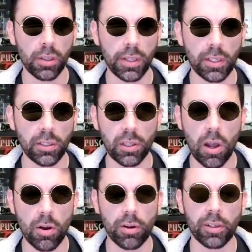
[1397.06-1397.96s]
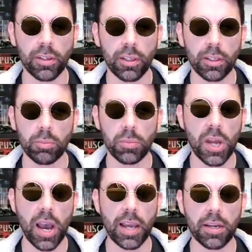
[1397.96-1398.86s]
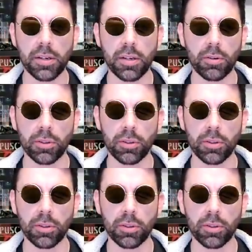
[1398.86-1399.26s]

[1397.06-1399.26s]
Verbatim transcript: These long... nine